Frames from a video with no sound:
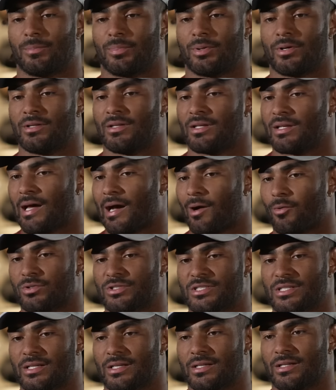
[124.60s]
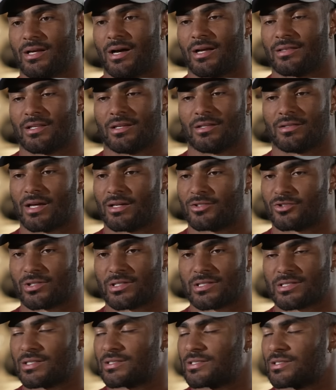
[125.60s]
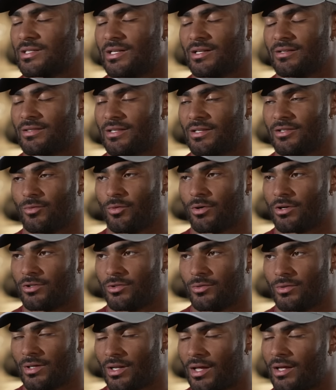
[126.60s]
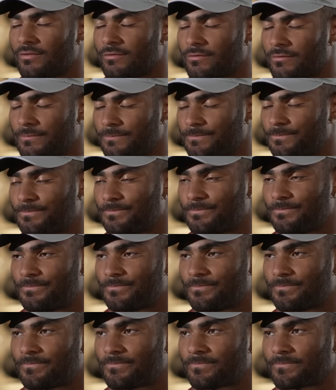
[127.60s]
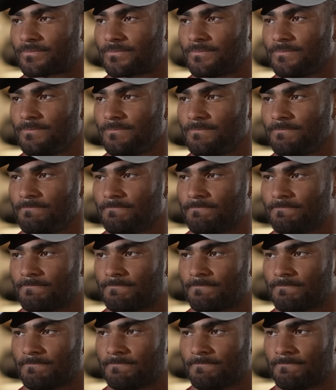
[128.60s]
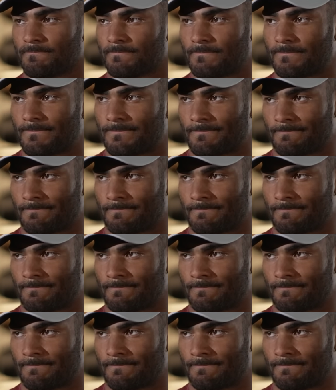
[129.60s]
putting the hours in, I think that translates to anything you want to do in life. Um, when did you start to,